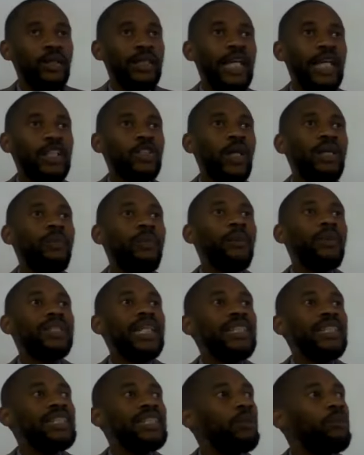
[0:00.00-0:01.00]
That's why the Bible
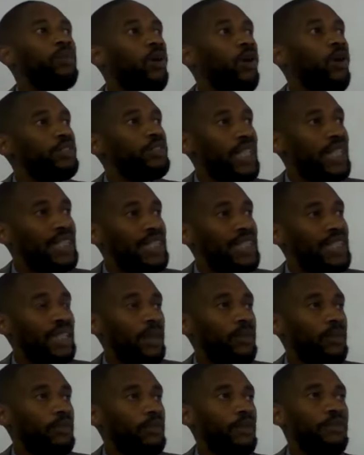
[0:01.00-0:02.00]
says in the book of Genesis,
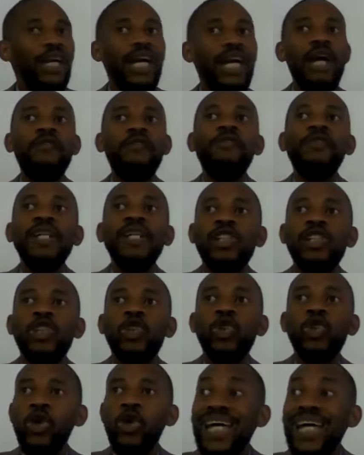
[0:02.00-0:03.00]
chapter 5, every
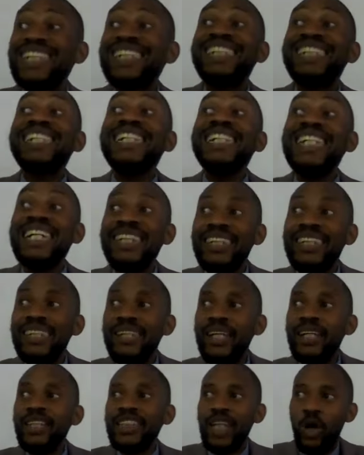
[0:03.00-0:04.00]
soul that sinneth
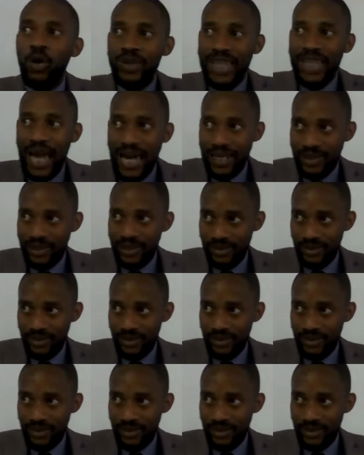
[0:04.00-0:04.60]
shall die.